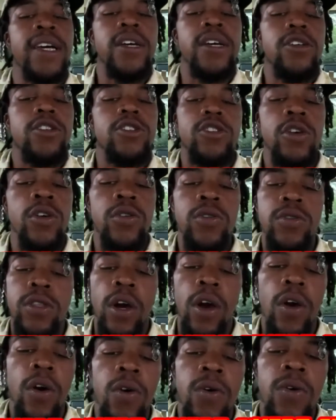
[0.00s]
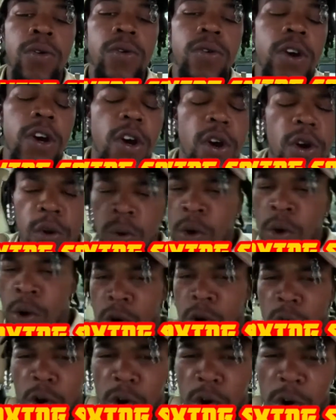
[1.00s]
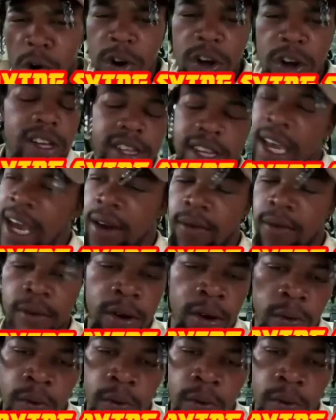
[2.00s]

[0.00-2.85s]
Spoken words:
So the whole, we don't